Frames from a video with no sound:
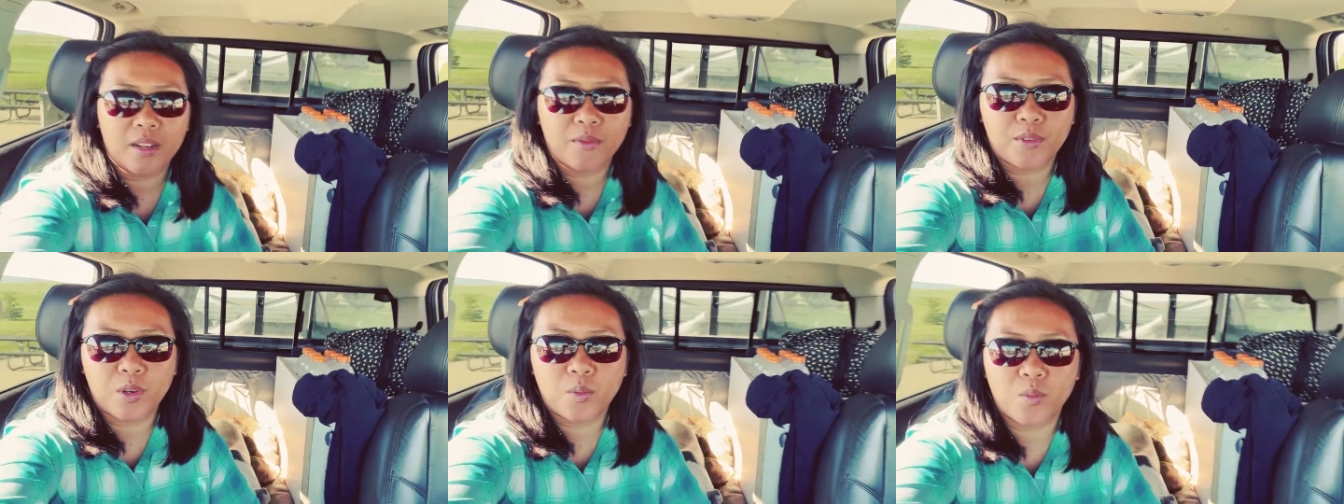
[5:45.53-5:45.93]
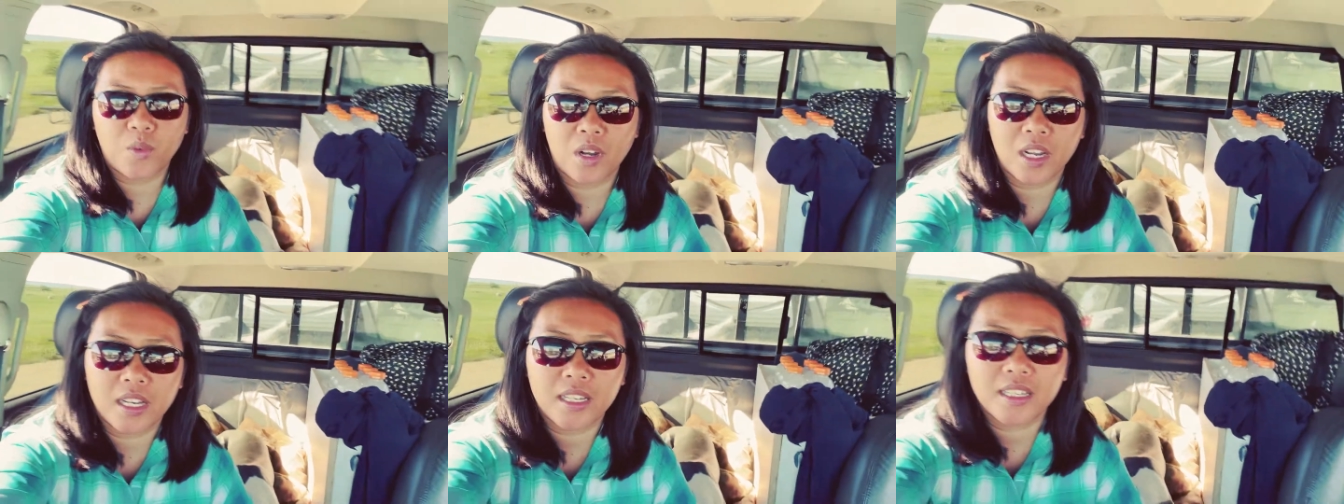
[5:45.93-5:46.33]

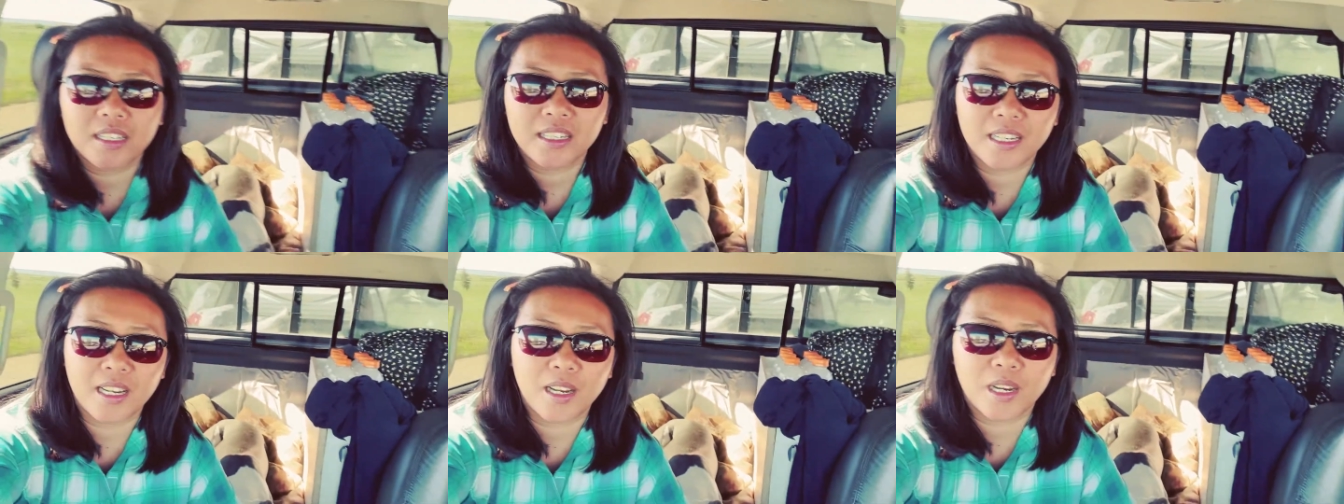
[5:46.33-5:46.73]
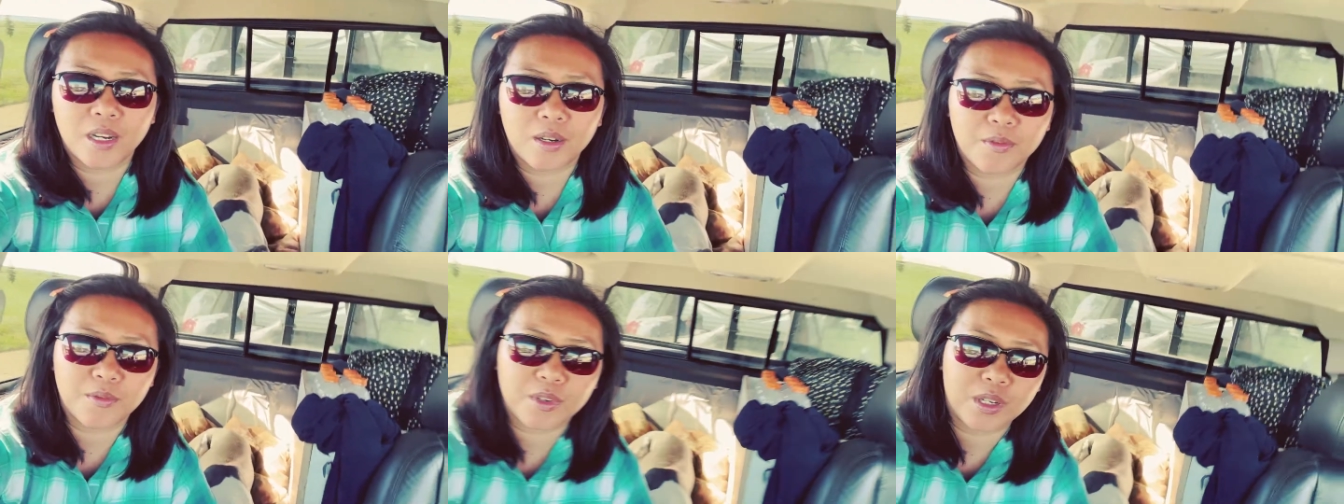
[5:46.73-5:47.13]
everyone
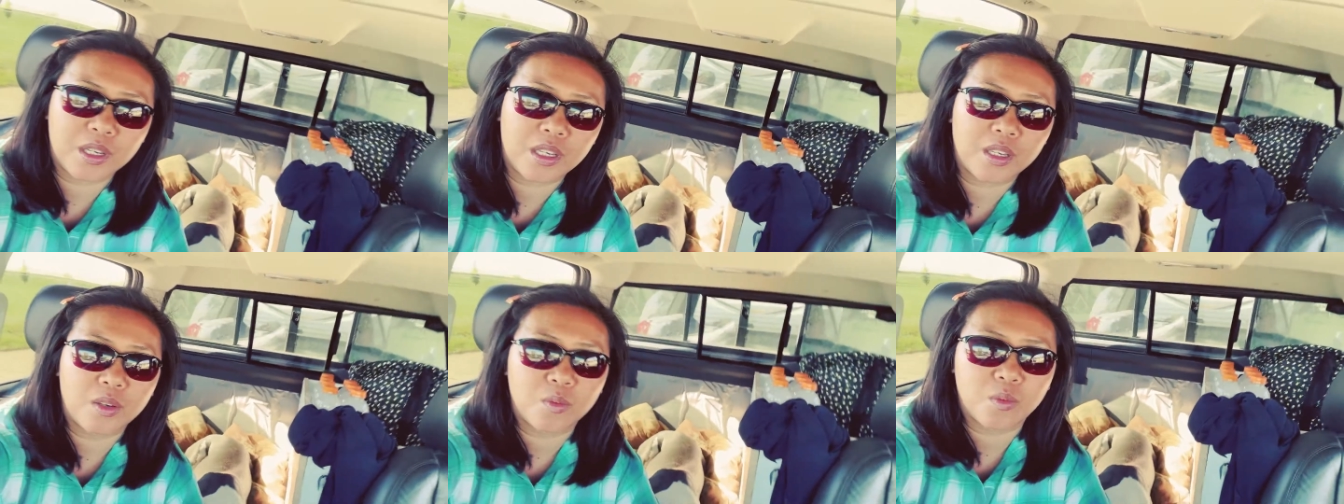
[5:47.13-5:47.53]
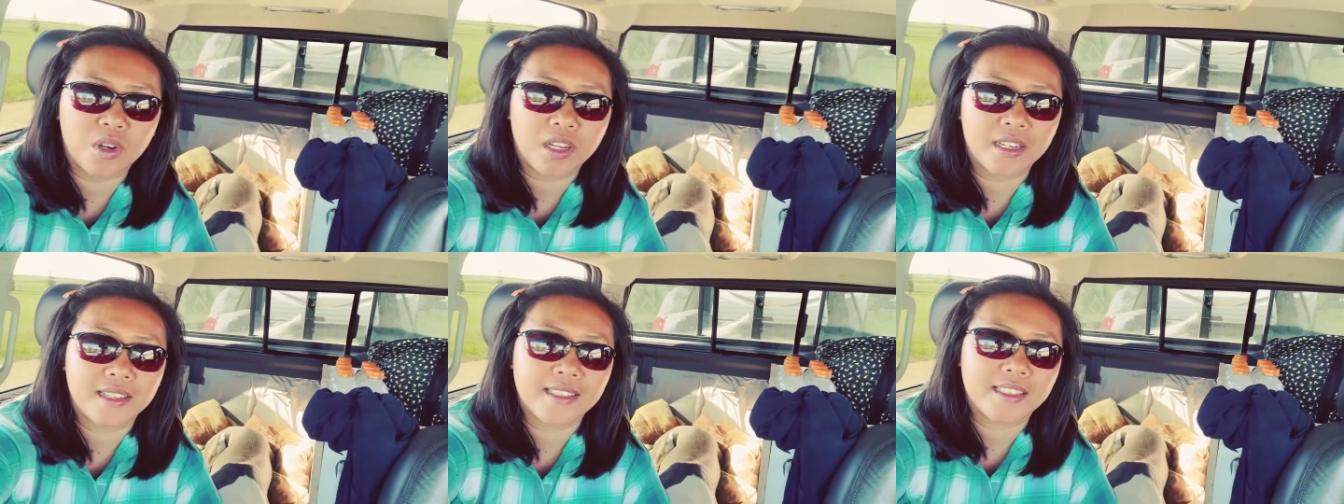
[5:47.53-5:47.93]

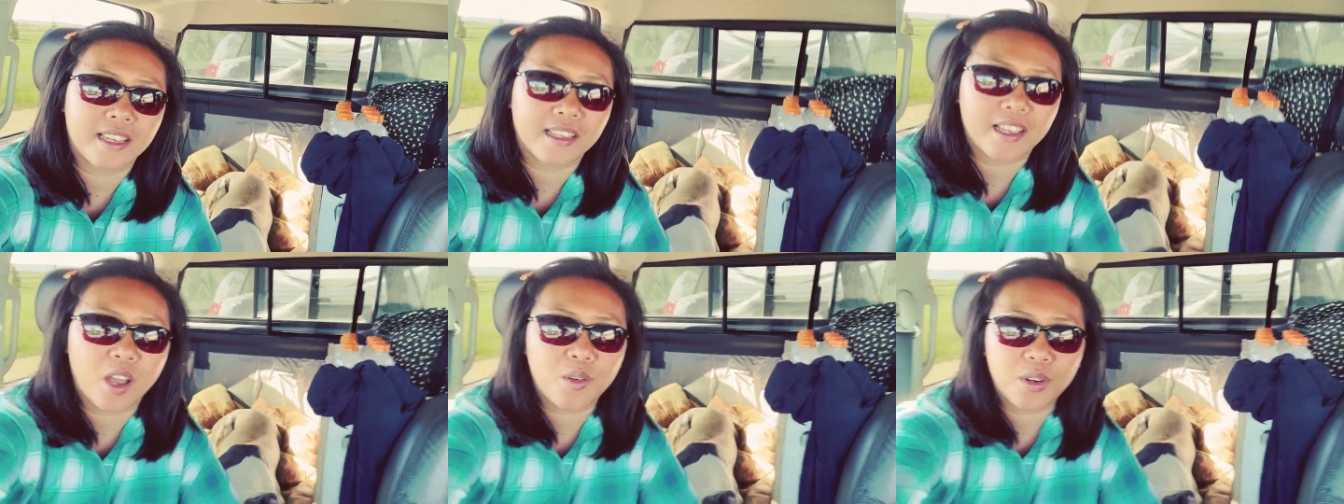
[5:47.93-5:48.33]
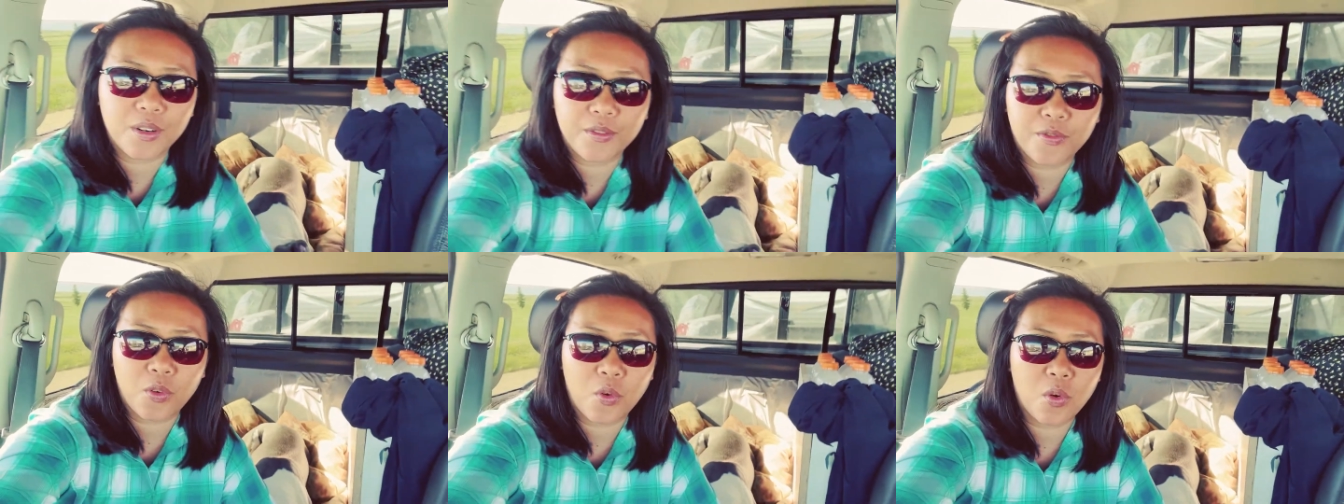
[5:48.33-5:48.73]
everyone is
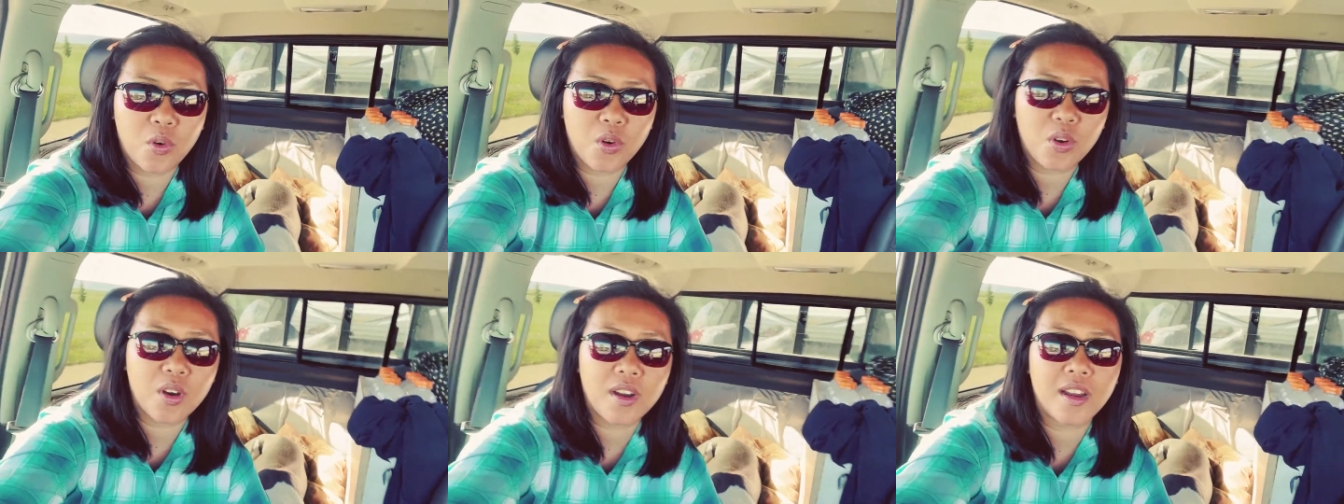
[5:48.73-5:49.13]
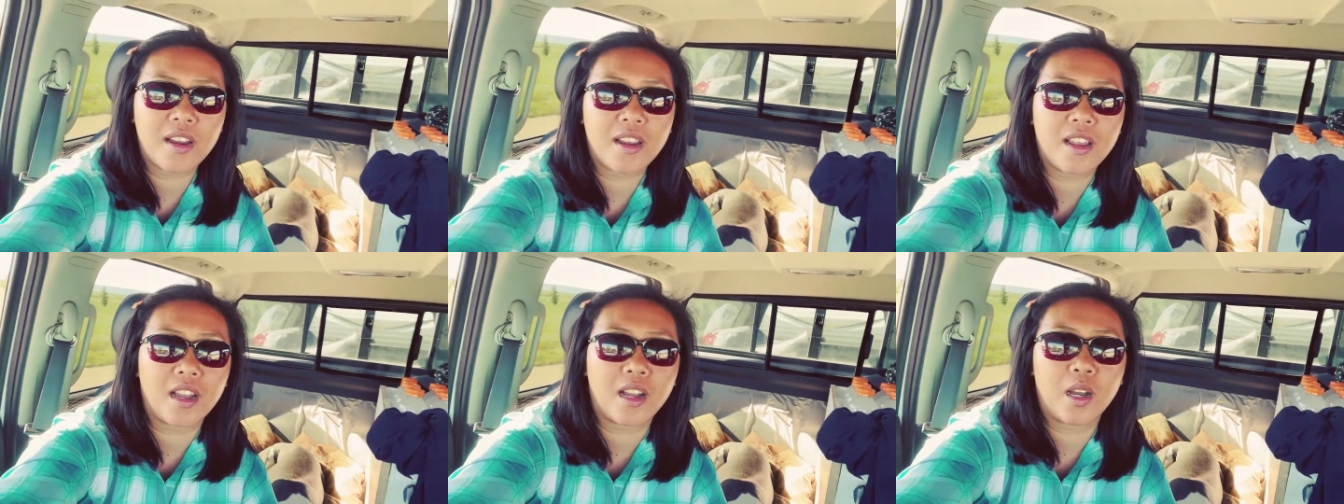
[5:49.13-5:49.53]
accounted
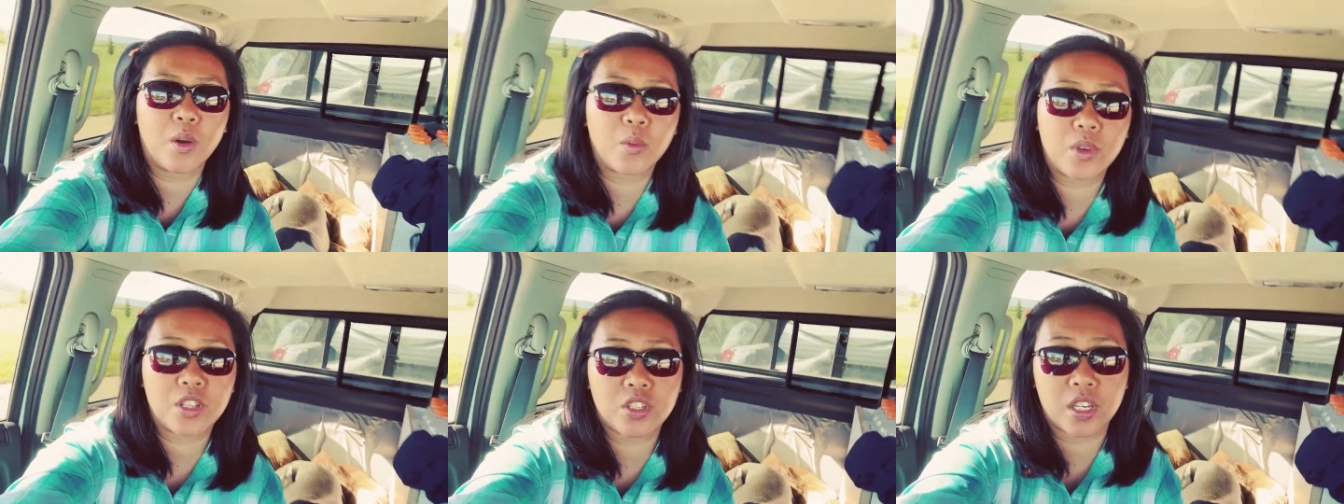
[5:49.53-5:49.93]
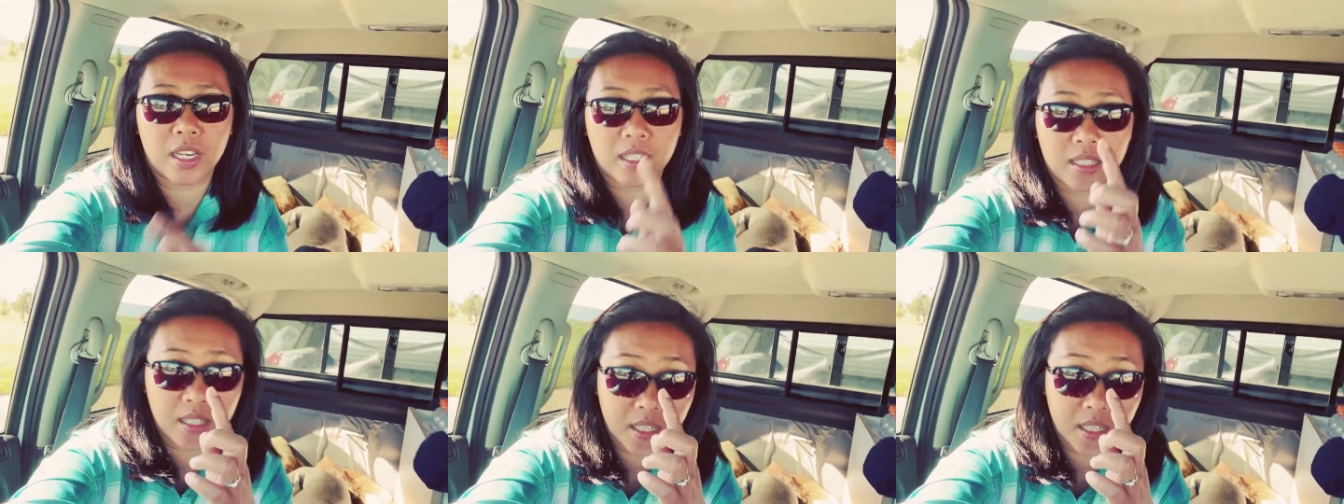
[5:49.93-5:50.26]
for uh, we check